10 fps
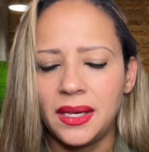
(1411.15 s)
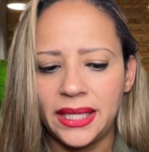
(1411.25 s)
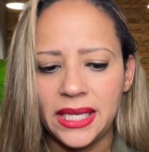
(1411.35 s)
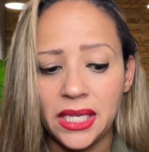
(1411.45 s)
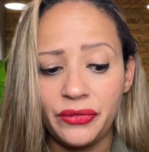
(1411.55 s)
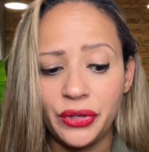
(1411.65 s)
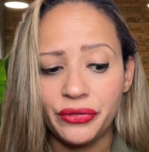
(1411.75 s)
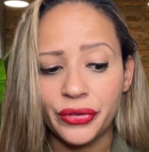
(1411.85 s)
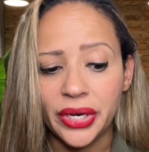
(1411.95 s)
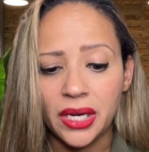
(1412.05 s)
They give you
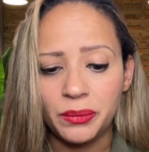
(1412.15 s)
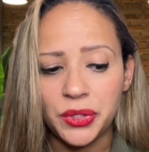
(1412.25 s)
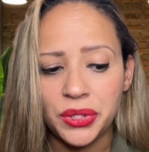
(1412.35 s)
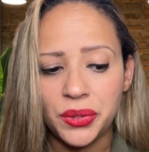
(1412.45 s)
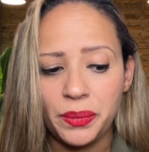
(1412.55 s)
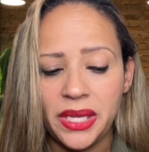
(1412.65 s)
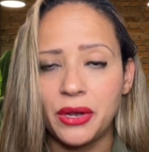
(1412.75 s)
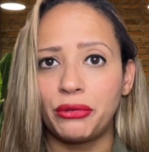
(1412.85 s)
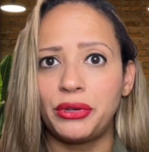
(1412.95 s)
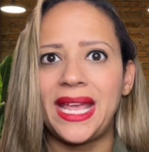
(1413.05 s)
freedom to be
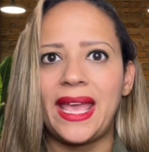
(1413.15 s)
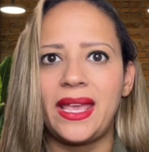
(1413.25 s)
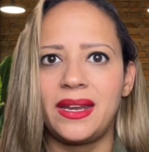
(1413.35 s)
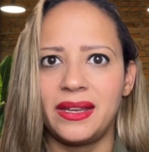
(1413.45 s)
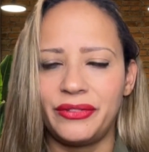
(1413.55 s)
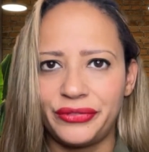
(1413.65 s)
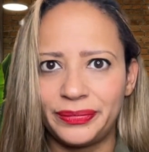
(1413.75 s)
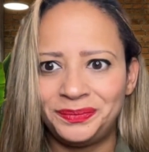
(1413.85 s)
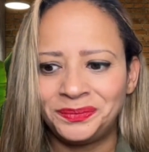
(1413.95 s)
creative,